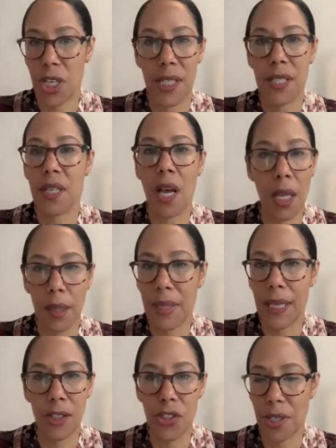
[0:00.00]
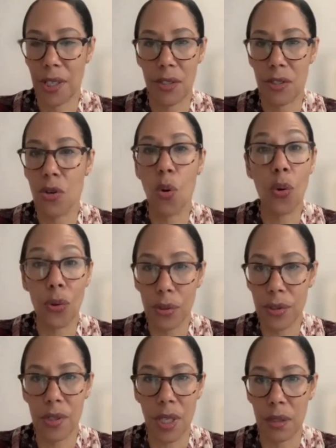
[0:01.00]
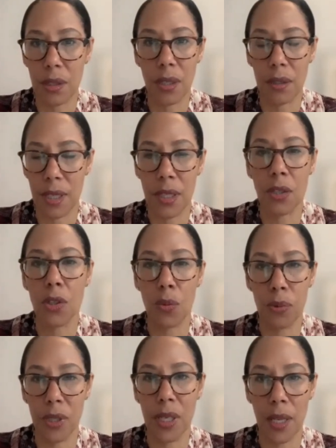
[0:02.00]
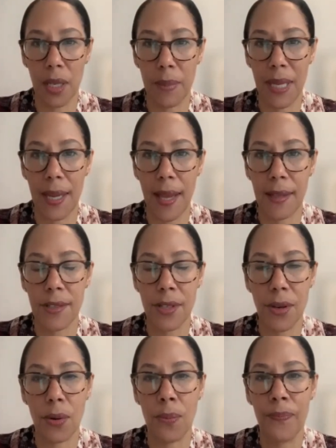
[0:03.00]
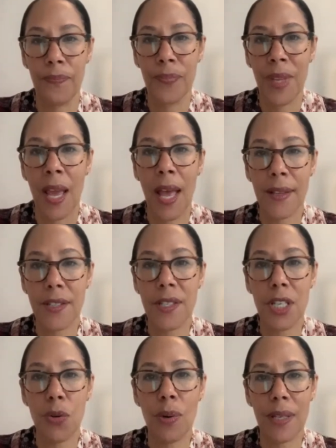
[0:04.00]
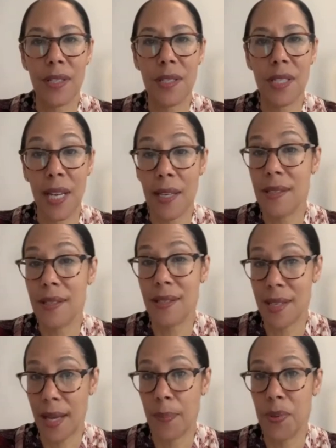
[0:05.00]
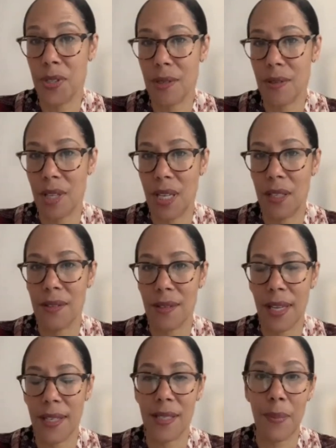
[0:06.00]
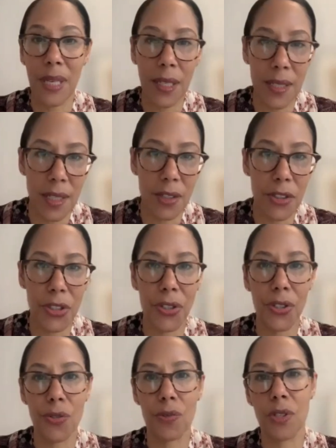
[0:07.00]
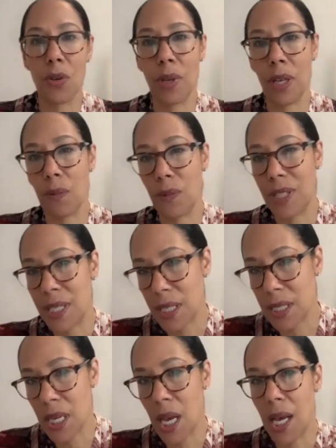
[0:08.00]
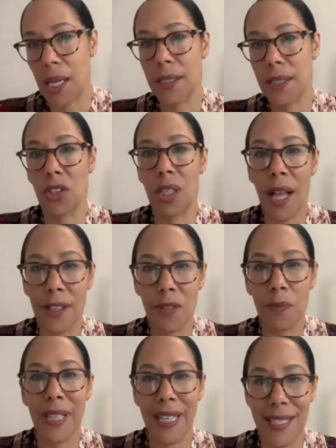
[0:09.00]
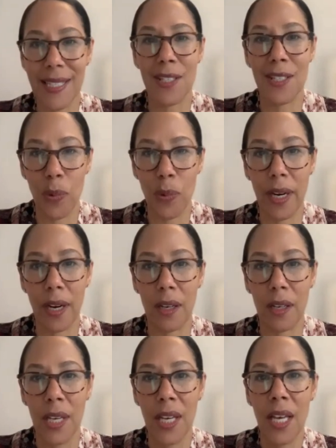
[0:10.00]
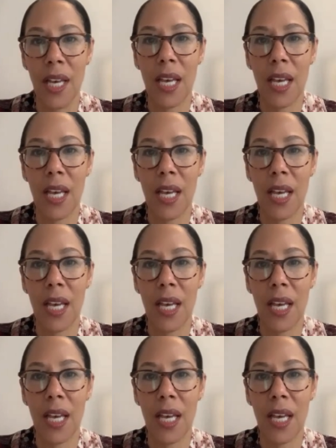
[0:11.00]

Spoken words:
the Chinese economy and Chinese goals in the global economy. And so as the US takes steps, things like semiconductors, what's going on with TikTok, there are lots of places where